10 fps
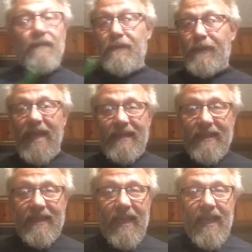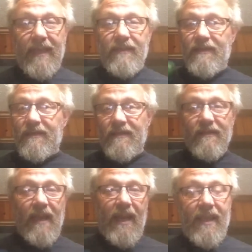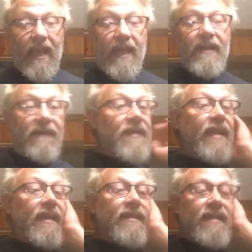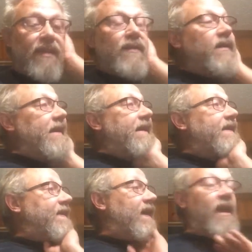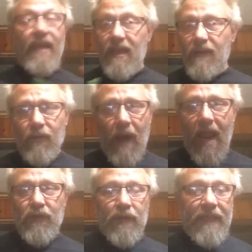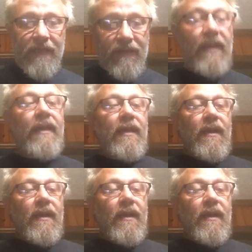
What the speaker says: bee stings, any kind of stings that you get, heat rashes,